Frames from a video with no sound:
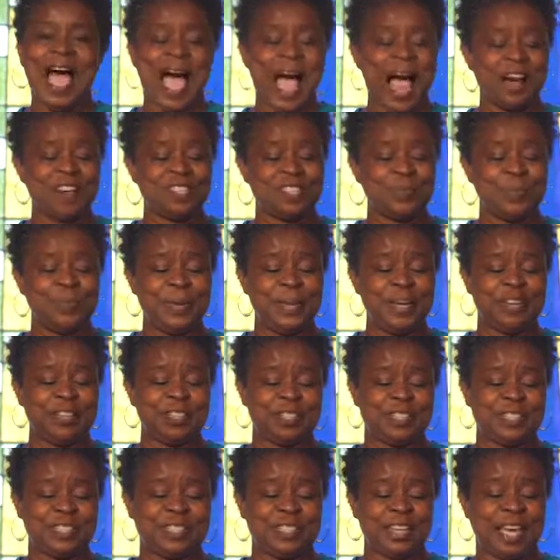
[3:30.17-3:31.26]
Our speaker
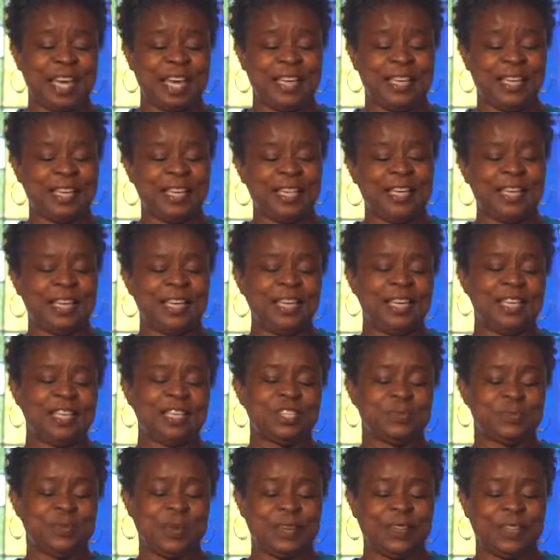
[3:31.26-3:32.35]
today
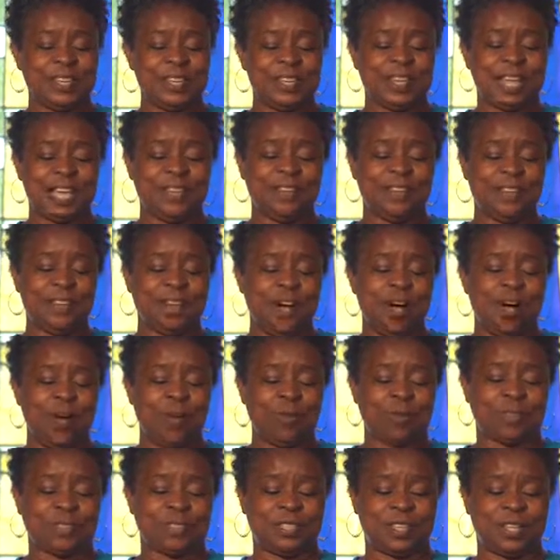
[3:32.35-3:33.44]
is Reverend David
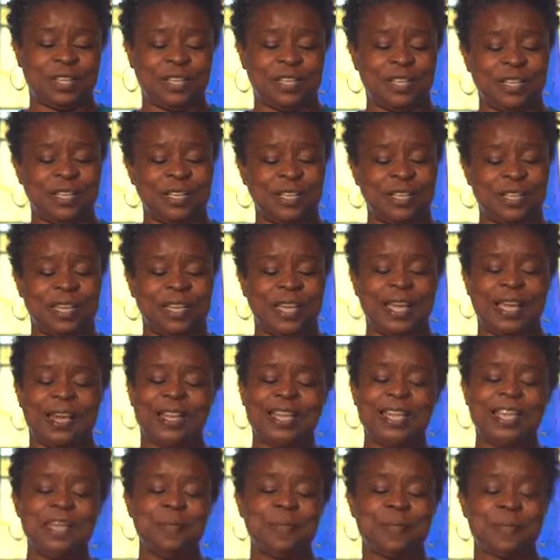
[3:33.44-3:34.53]
Ault, and
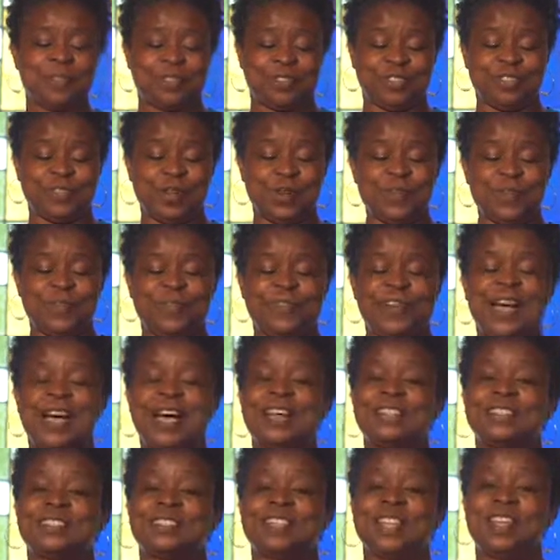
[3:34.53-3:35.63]
he
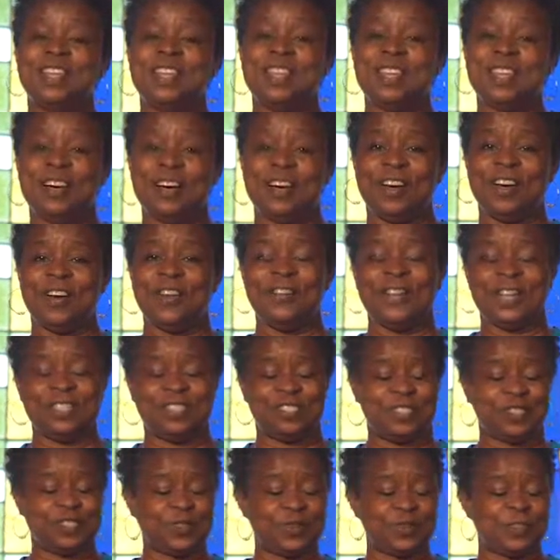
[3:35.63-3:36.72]
personifies love and
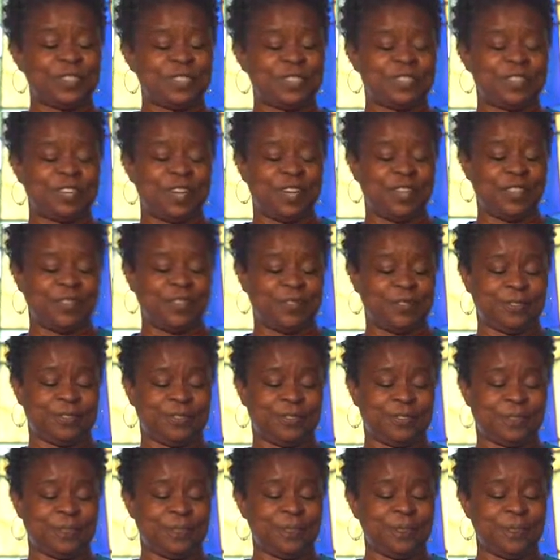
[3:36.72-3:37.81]
service to
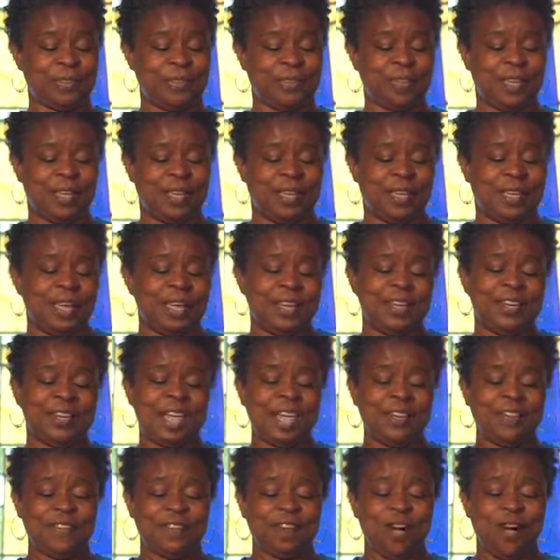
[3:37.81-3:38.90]
others.
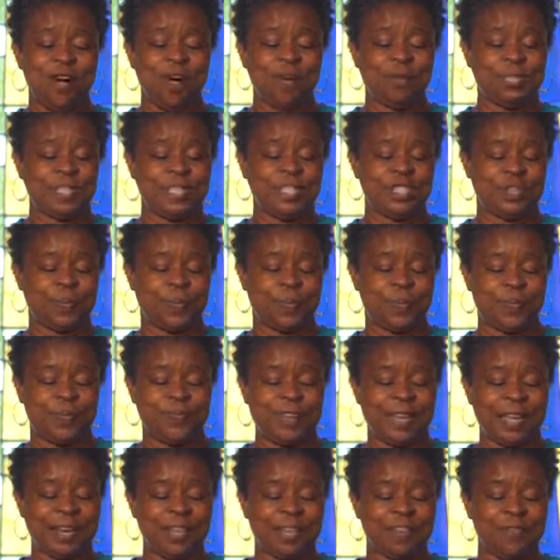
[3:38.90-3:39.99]
David Ault is a
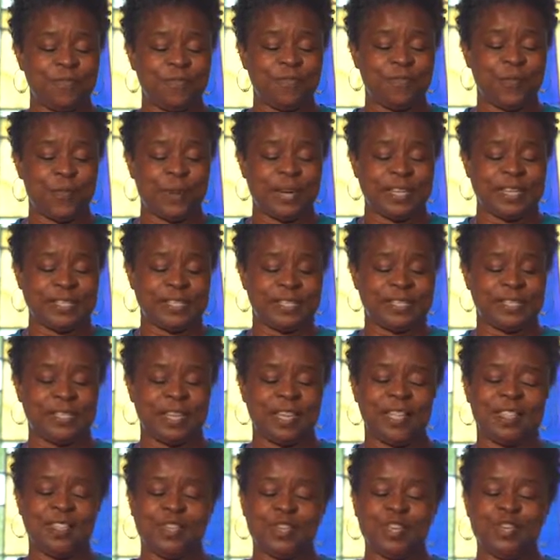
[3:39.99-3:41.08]
prophetic voice
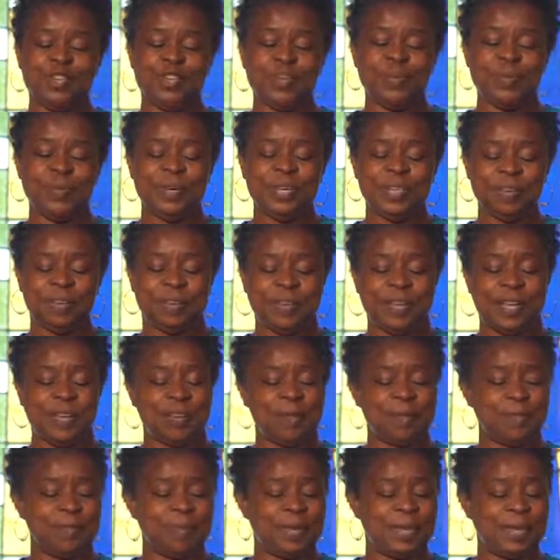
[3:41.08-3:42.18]
in the human
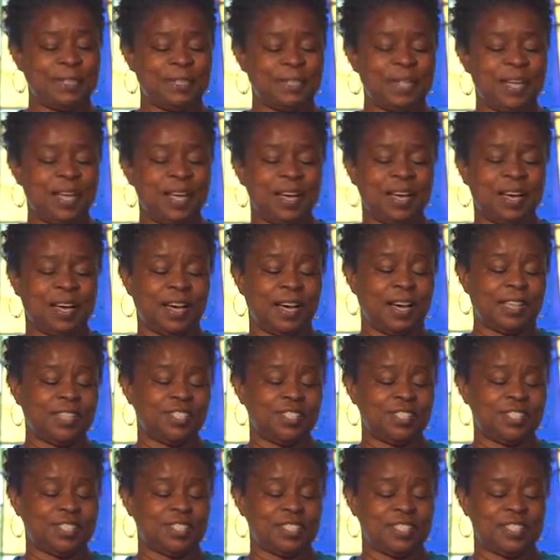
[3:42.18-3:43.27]
development
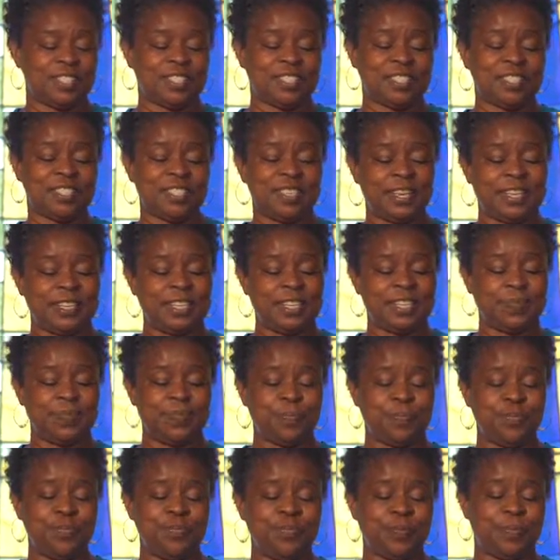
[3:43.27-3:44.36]
consciousness studies
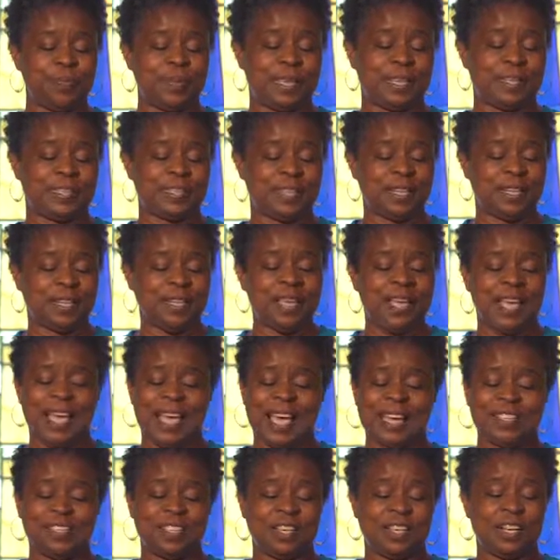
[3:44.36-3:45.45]
movement
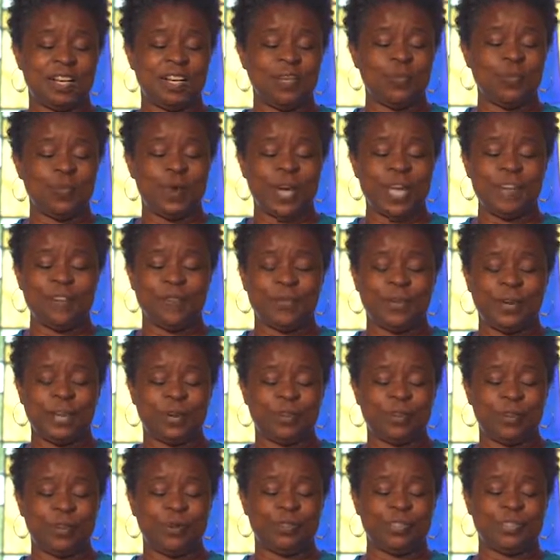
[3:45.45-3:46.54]
as an unwavering
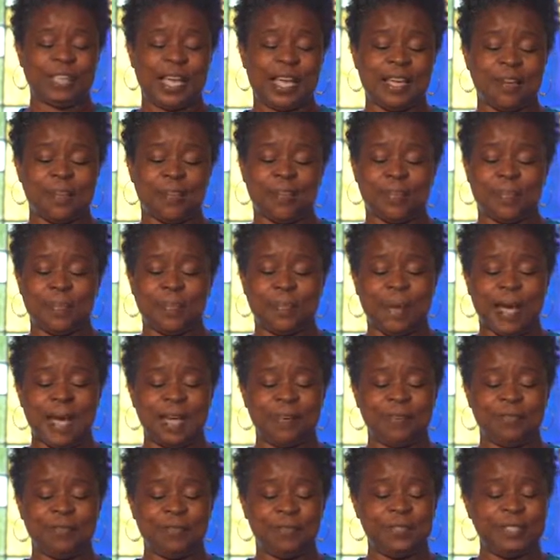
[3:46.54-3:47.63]
crusader for
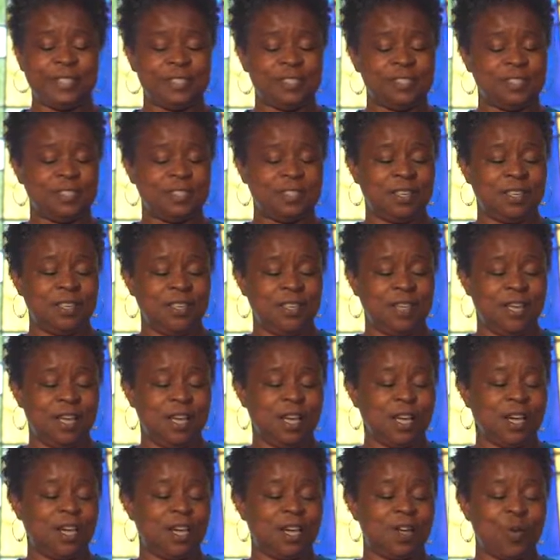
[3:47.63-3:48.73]
mindfulness,
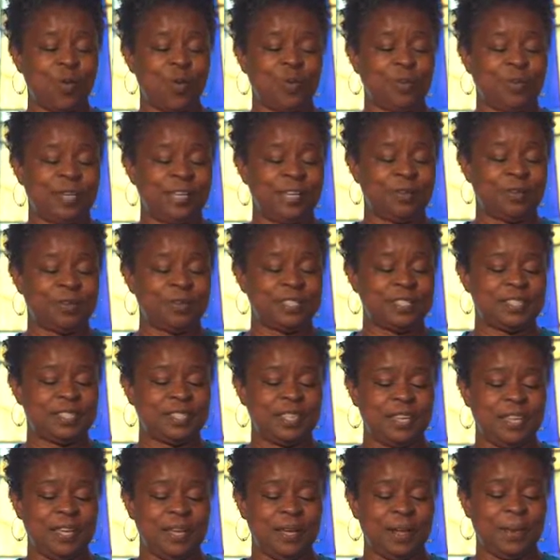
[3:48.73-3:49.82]
global
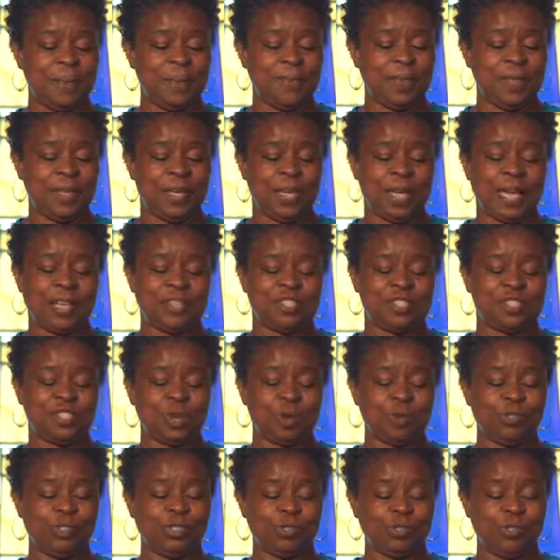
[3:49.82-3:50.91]
literacy, and
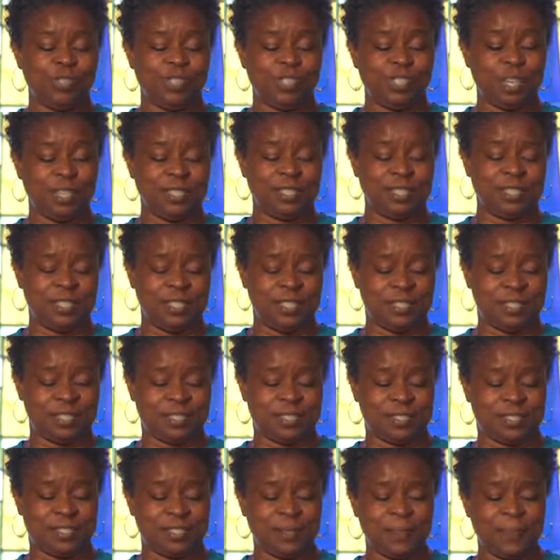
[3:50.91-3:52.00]
social
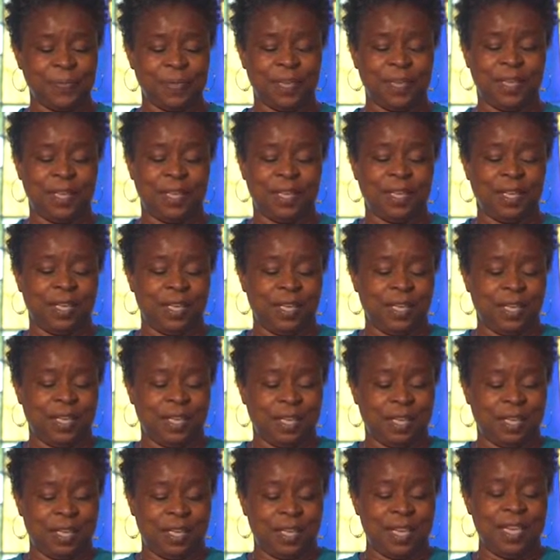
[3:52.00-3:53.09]
justice.
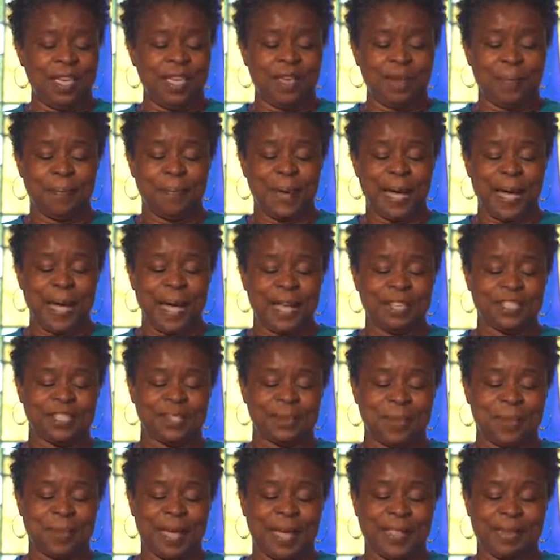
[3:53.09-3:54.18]
He abides
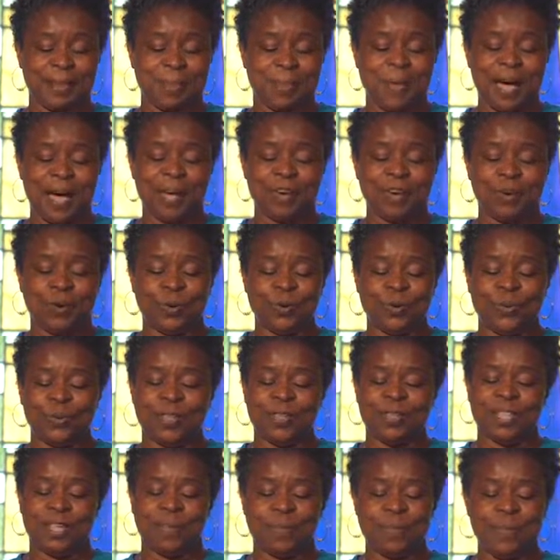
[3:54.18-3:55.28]
by the motto
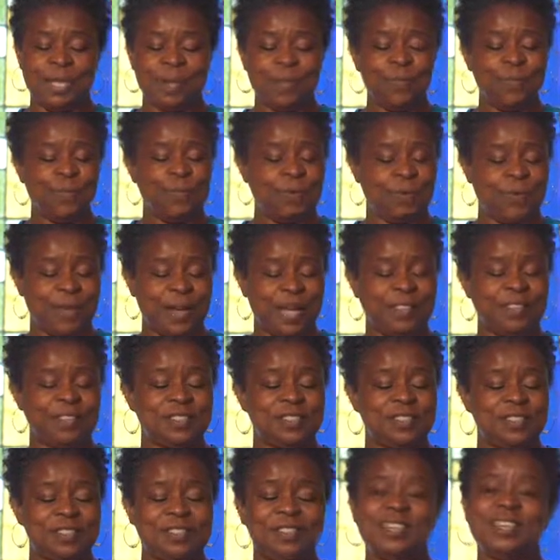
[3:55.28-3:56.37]
that people would rather
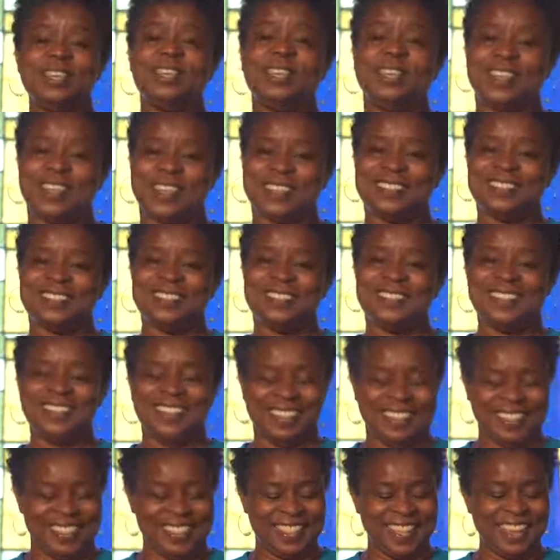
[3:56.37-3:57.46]
see a
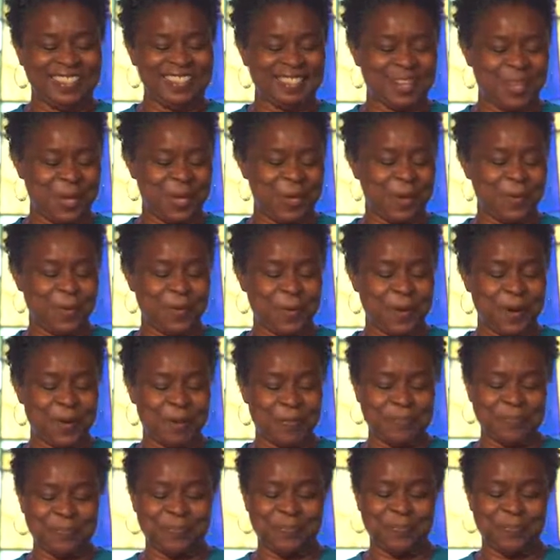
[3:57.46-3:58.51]
lesson than to hear one.